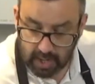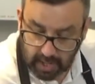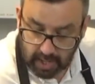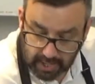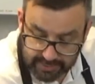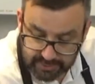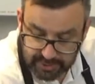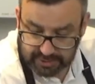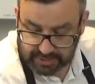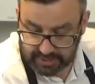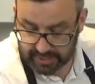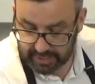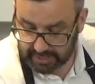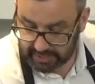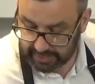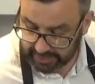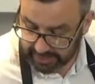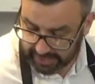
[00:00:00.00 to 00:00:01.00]
I'm just going to
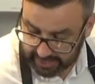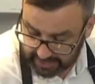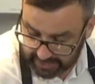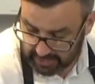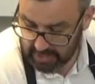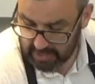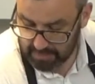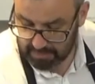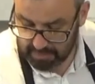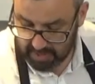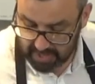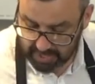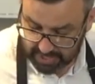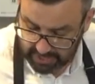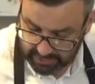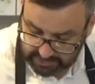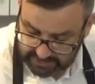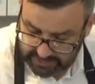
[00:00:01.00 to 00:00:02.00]
clean
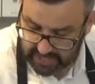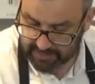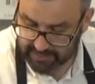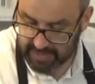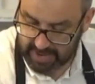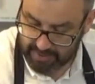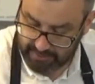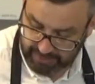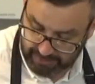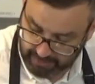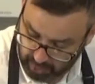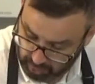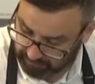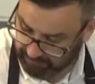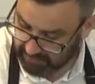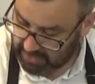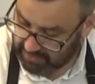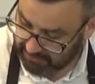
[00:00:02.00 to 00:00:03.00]
my table area
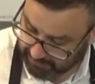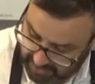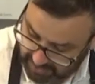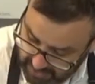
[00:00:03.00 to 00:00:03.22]
over,